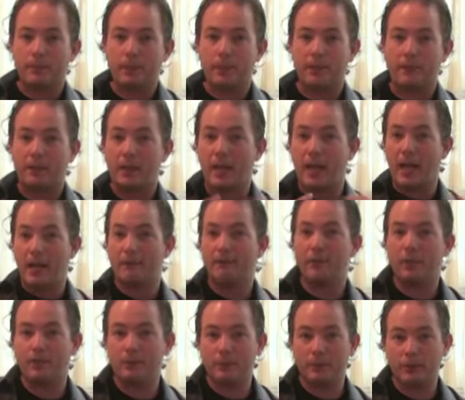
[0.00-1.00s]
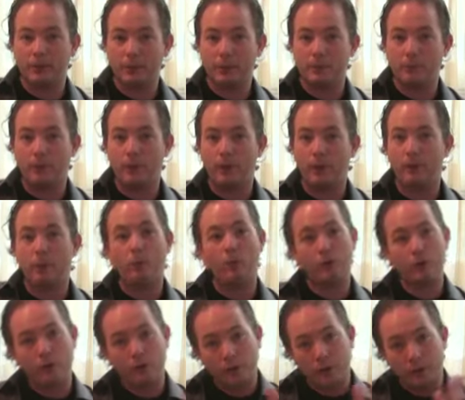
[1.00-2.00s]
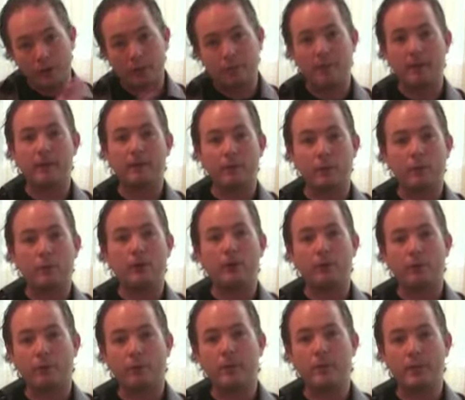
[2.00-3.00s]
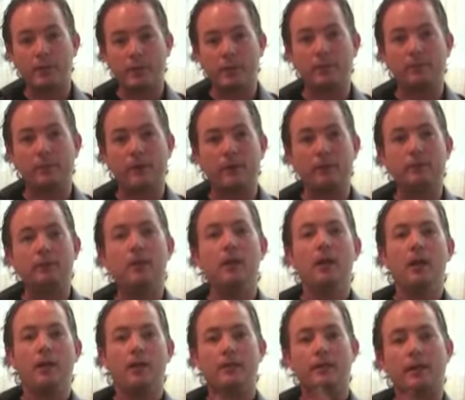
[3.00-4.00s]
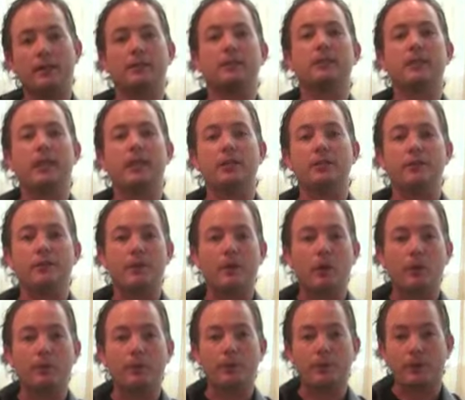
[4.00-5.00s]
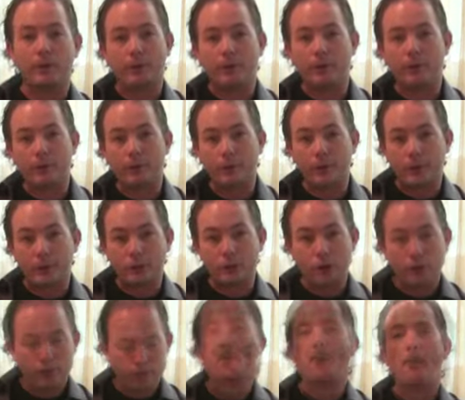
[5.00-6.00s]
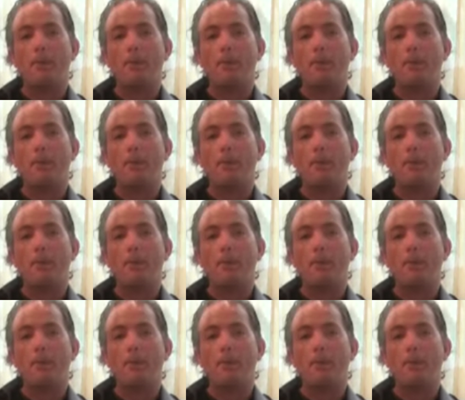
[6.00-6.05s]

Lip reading: if they haven't up until this point, well, you can expect between 3 to 6 months, that's a stage of development that they're going to reach.